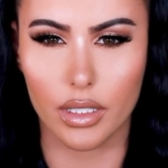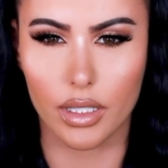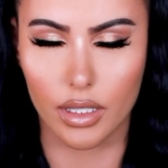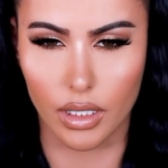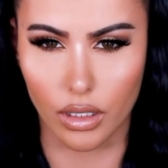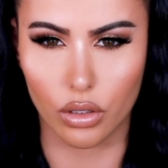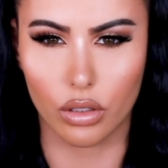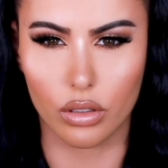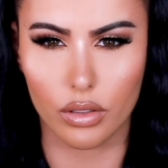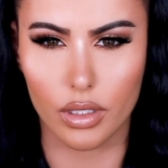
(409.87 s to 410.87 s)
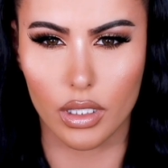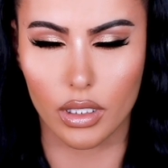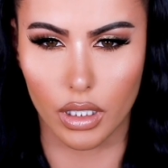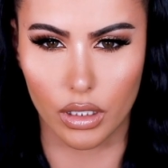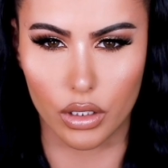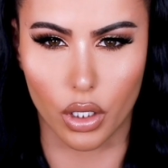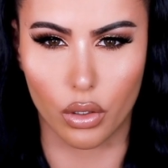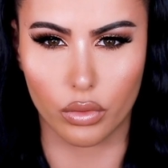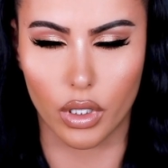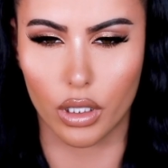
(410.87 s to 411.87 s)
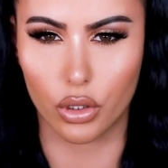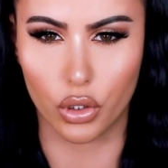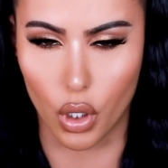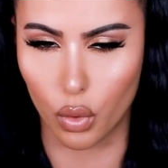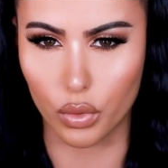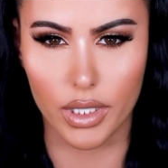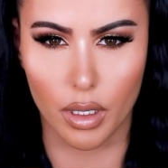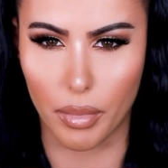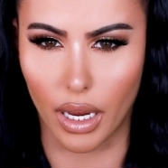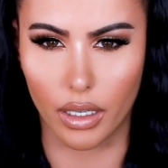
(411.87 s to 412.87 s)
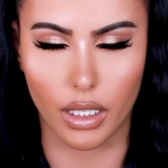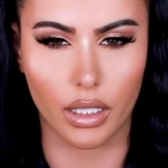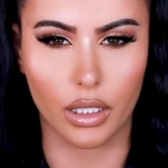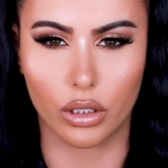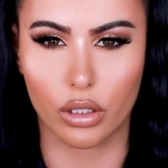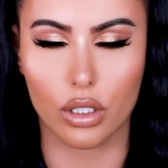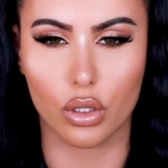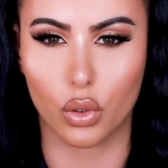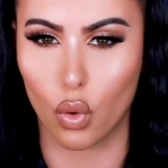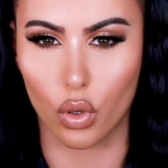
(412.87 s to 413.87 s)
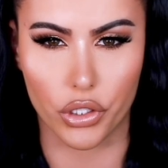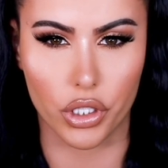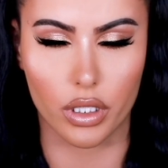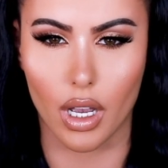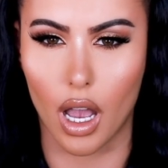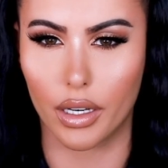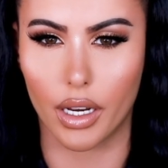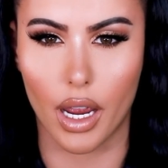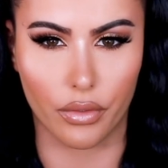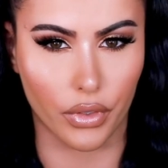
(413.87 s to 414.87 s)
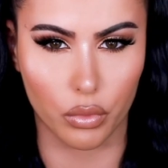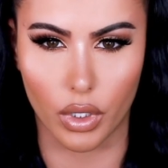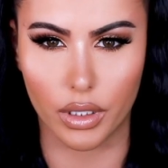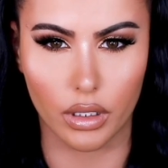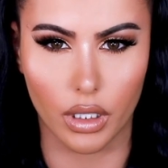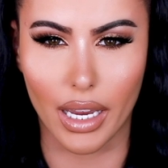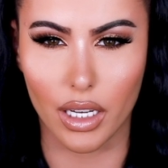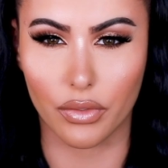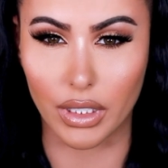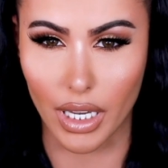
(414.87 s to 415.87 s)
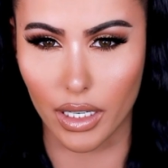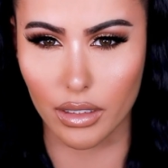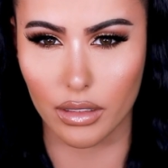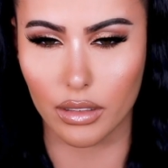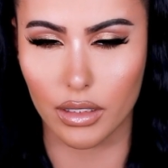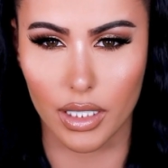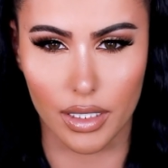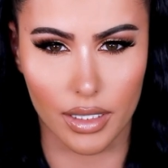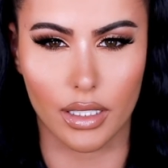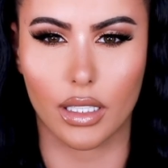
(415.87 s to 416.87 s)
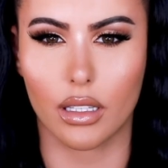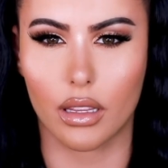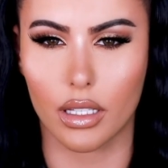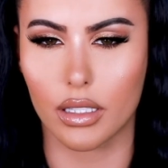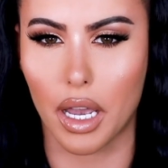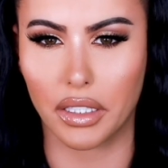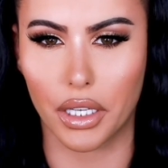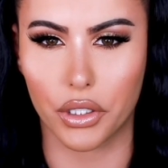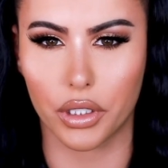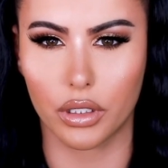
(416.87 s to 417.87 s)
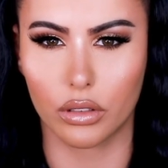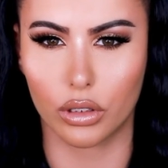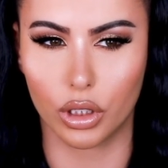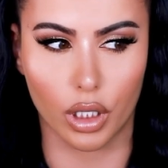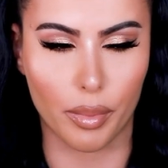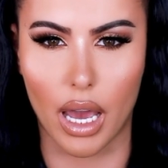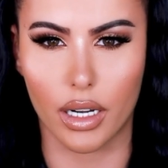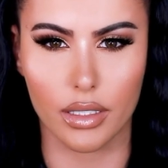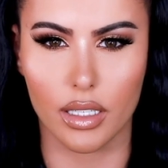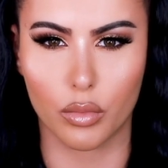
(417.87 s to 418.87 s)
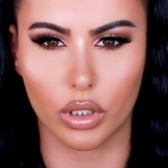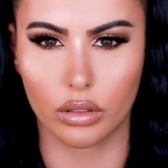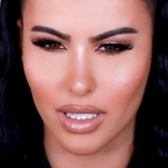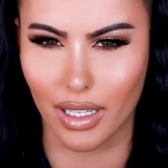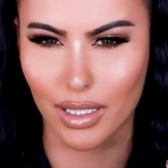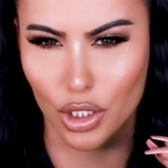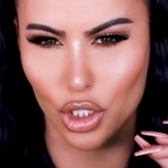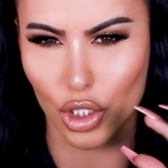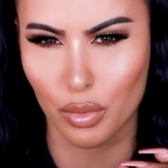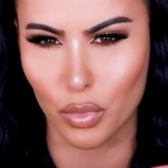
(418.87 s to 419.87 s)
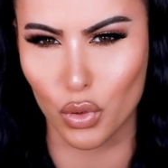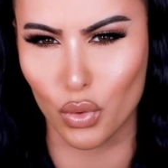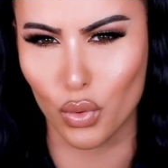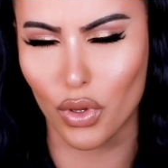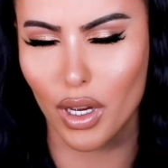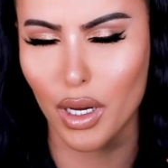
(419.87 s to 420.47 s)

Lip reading: single skin tone known to man, and it looks gorgeous on everyone. I have yet to see this highlighter look bad on someone. It's like a smooth,